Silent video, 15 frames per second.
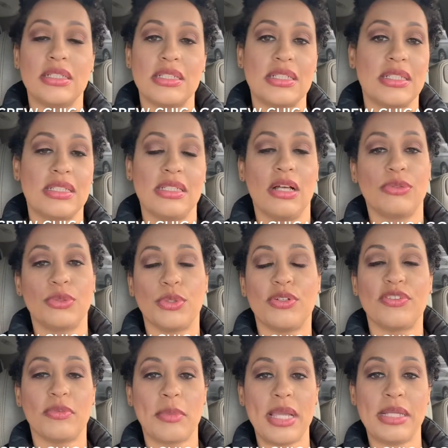It just don't do
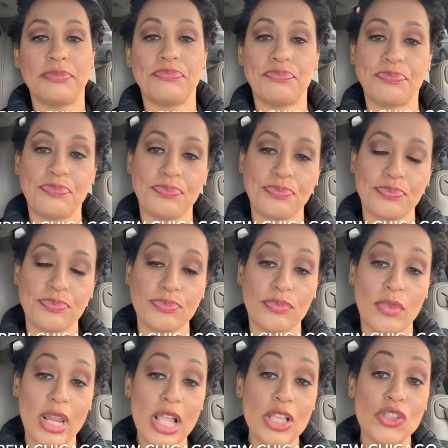it for me.
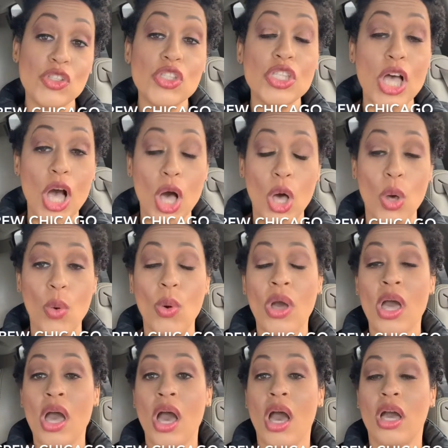So,
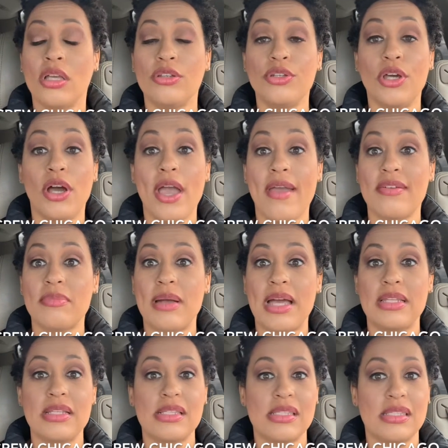you know,
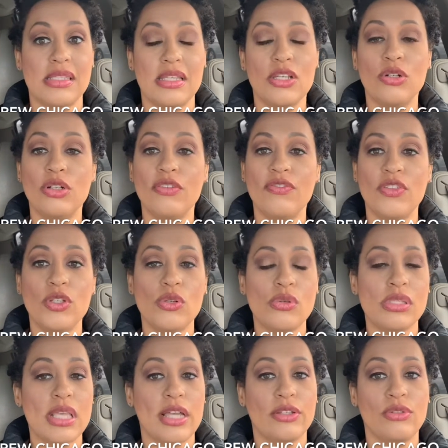everybody is still
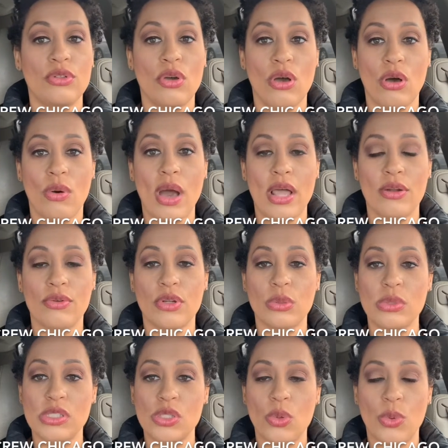confused. Like, you know, I don't know
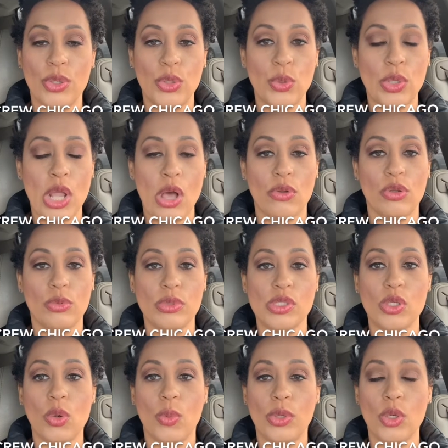what's going on. I don't know
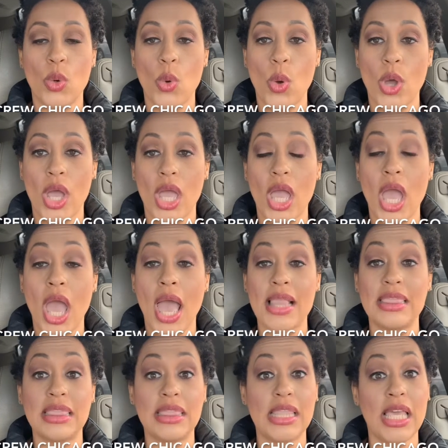what's going on.
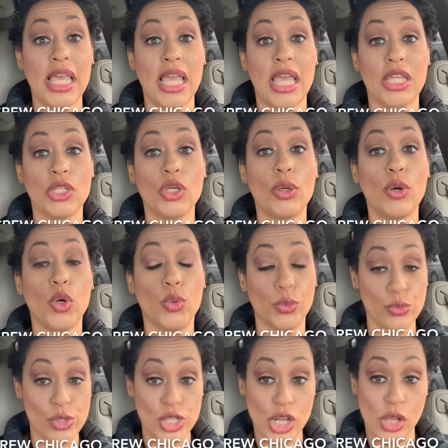Then
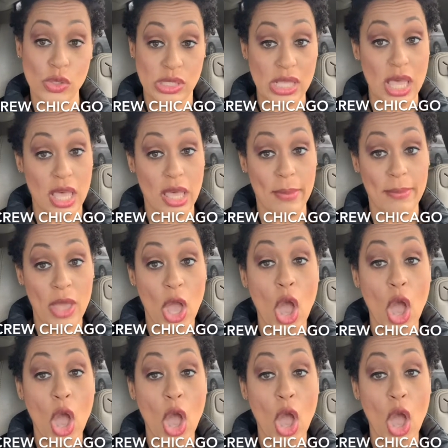who shows up?